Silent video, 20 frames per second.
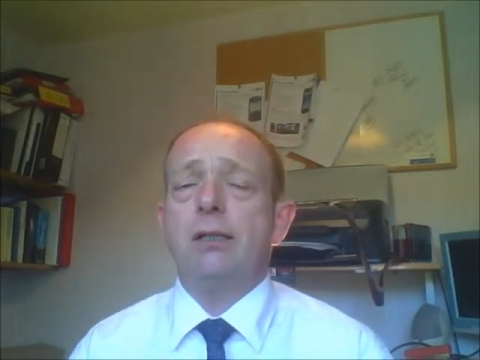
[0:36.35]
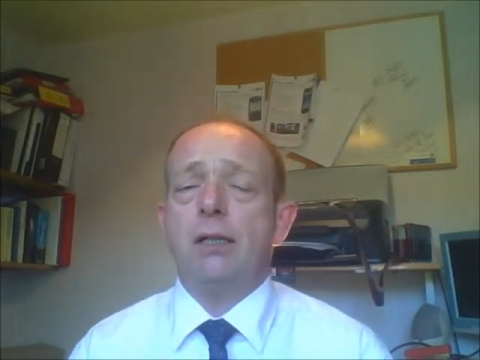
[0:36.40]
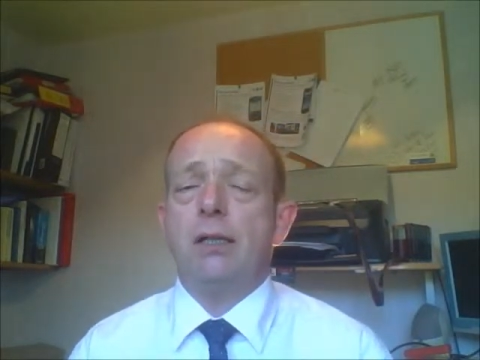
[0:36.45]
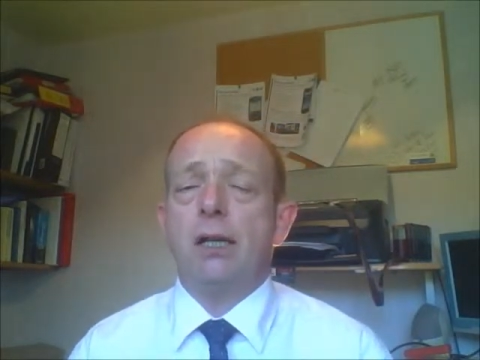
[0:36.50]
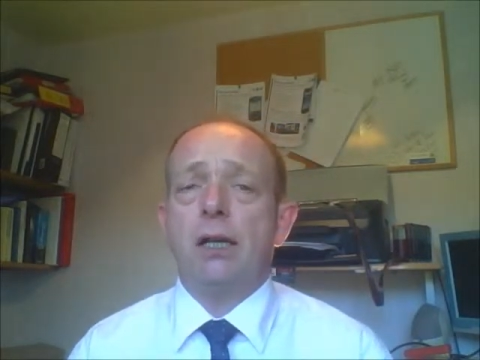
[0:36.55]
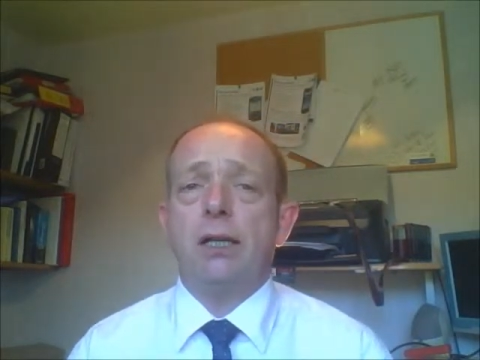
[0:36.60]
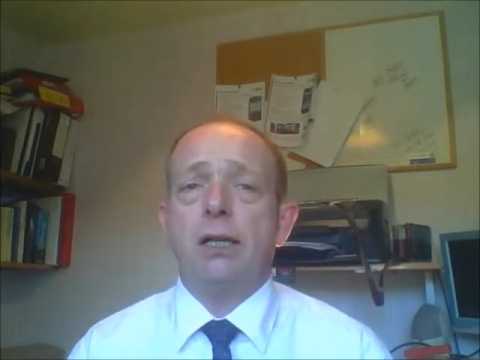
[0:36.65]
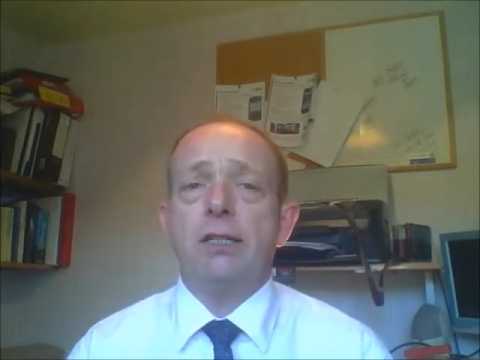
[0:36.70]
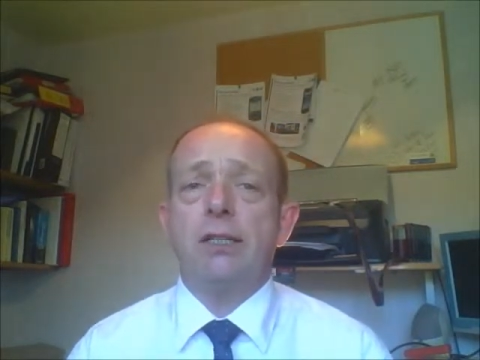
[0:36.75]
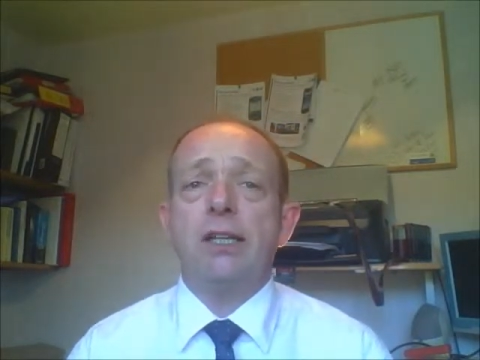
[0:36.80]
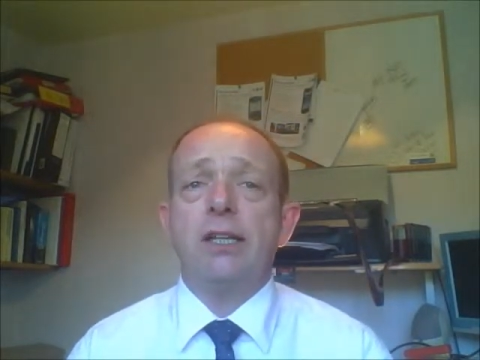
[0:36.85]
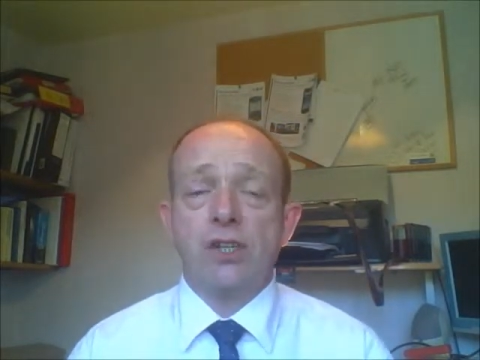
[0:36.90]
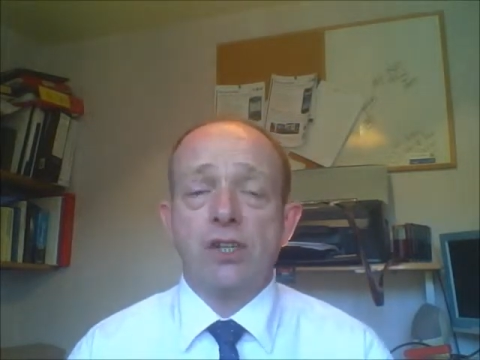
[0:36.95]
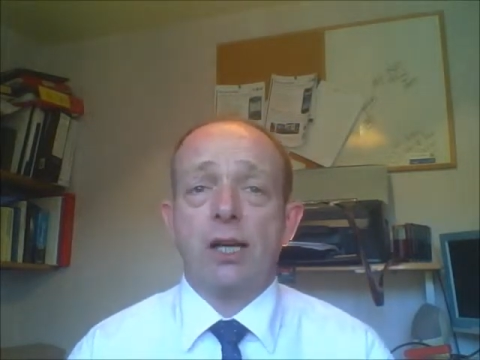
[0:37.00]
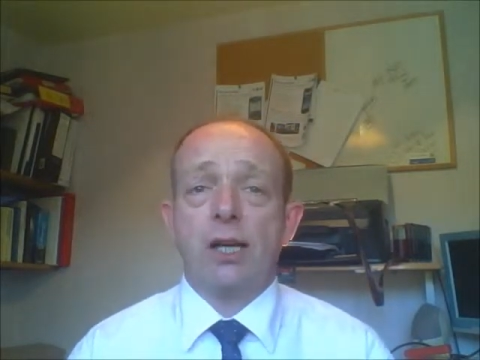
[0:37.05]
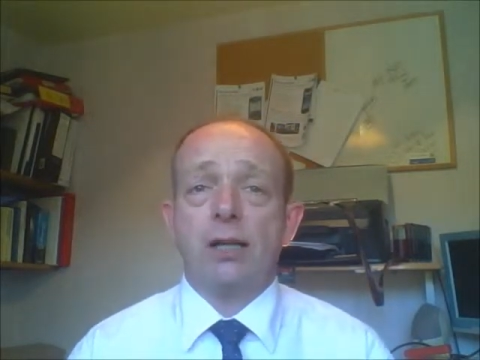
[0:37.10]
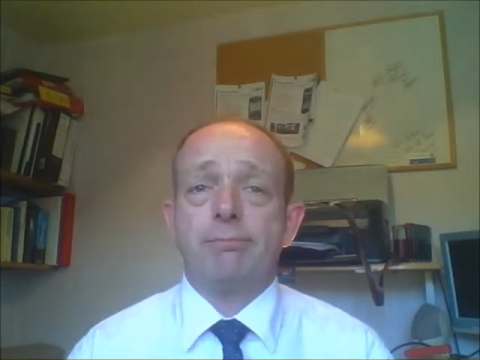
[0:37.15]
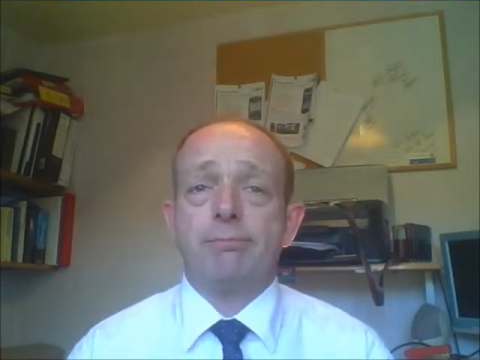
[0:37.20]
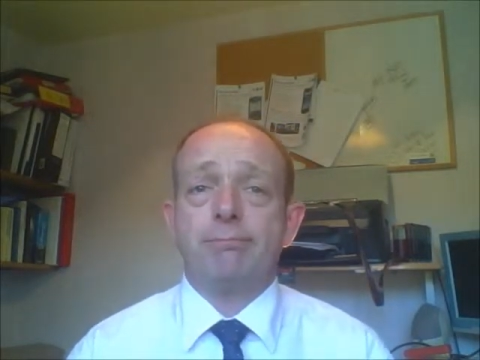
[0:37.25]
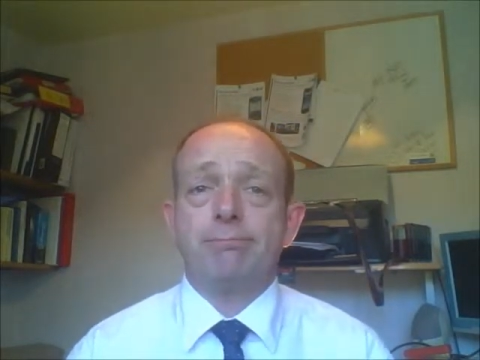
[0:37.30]
Uh, yes, you
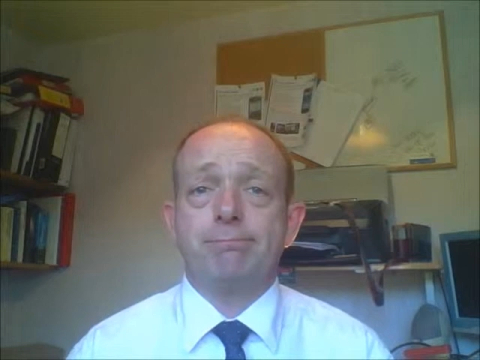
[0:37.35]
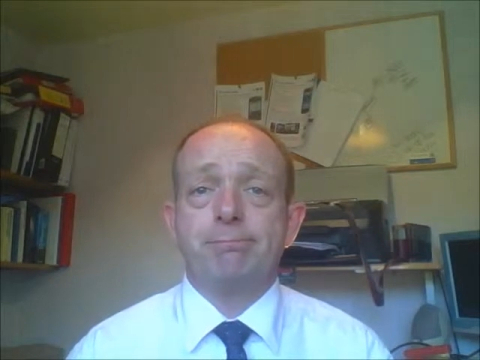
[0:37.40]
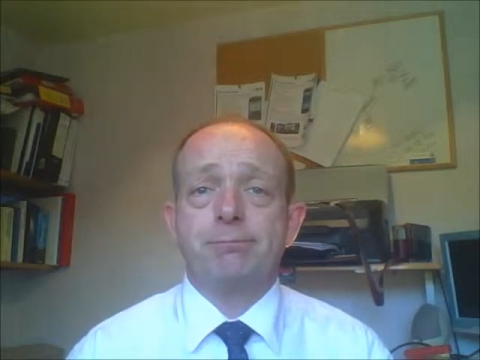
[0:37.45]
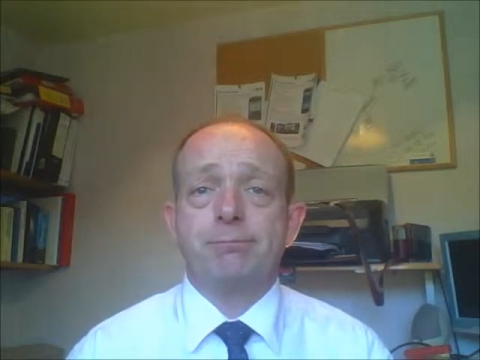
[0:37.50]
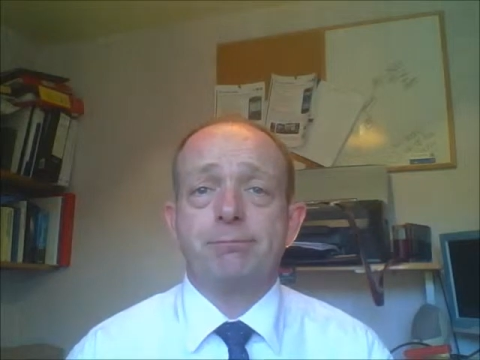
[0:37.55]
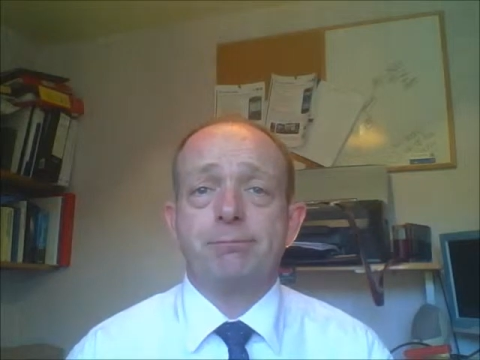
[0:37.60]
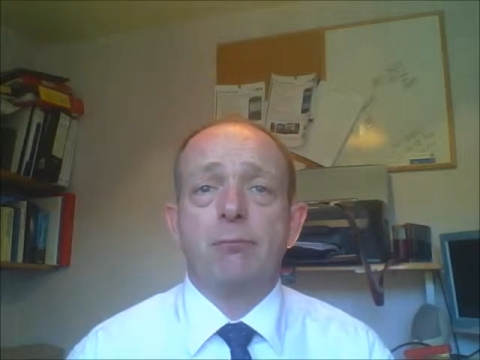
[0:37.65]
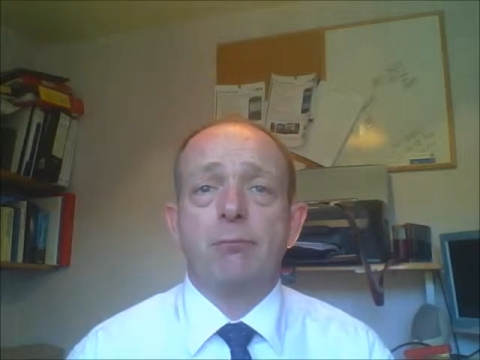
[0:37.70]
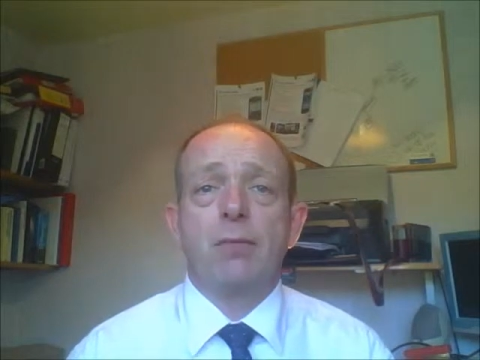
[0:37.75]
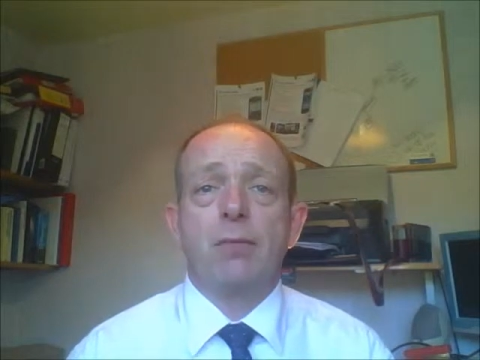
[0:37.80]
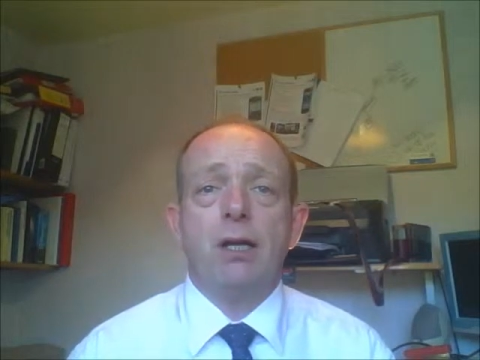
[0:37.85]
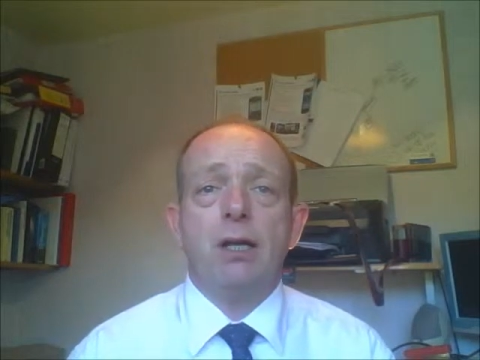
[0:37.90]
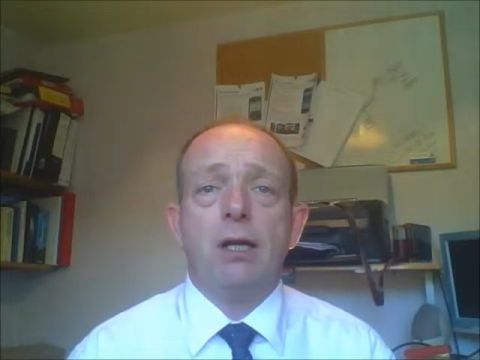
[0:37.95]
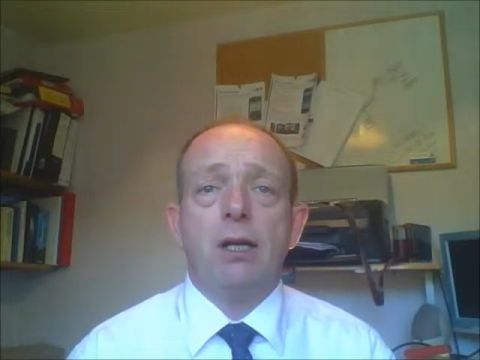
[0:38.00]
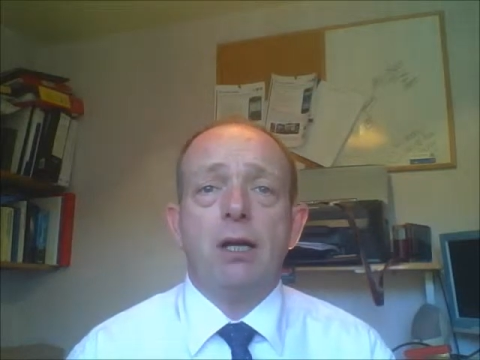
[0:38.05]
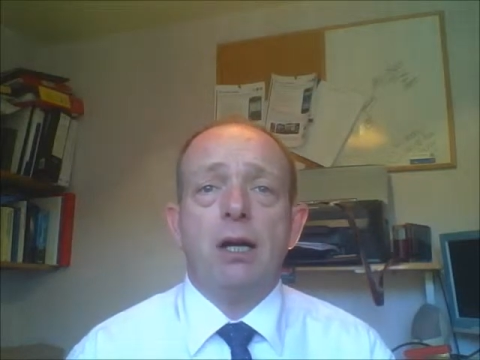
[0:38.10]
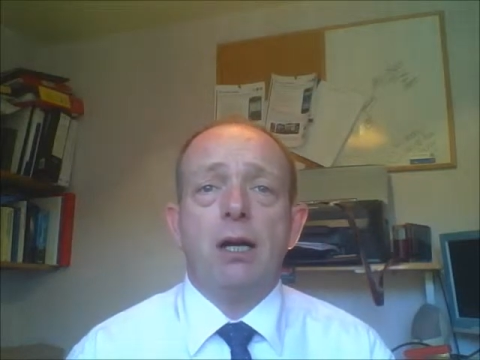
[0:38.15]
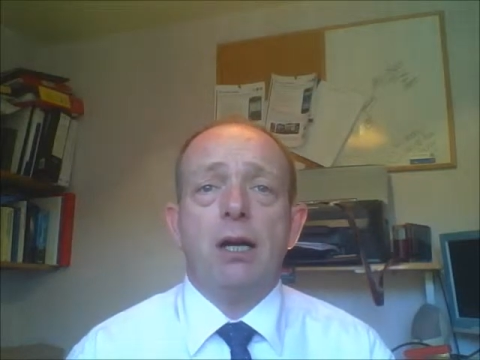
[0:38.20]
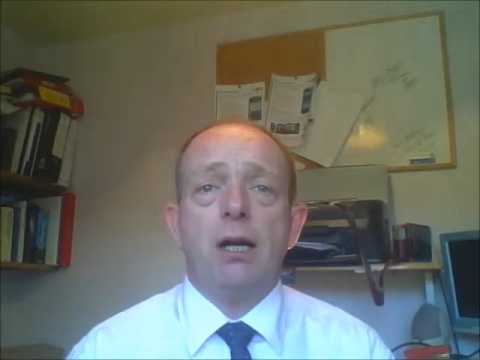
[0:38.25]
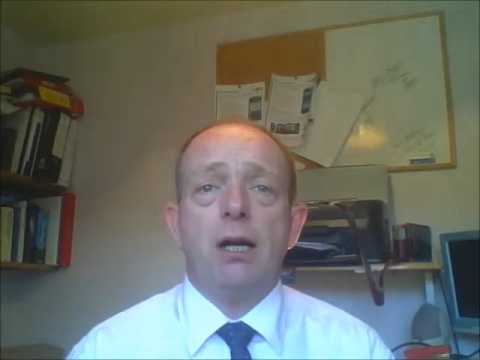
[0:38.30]
can.
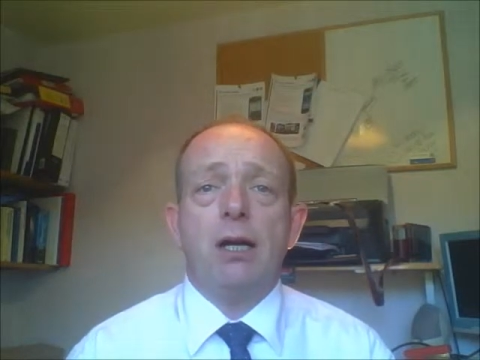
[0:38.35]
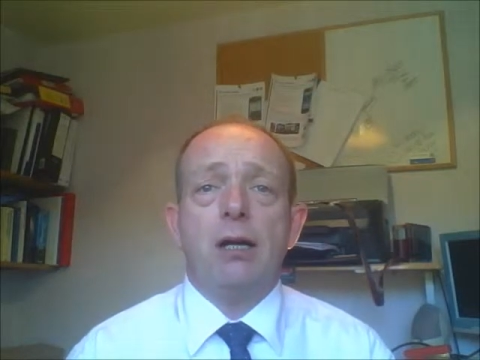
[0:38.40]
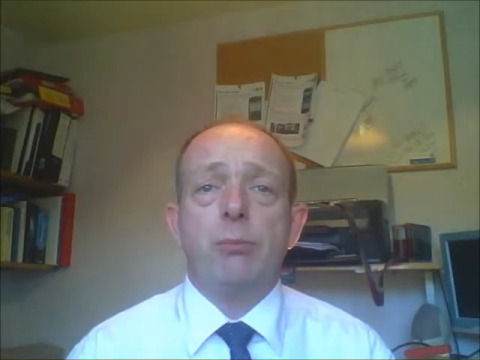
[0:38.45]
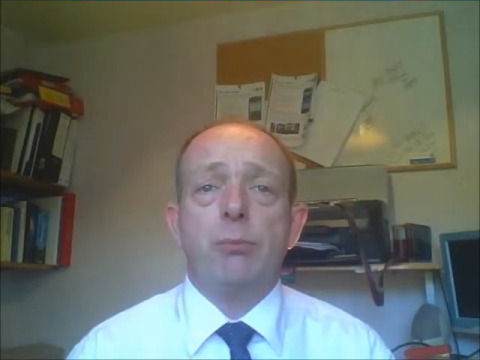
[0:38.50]
Uh,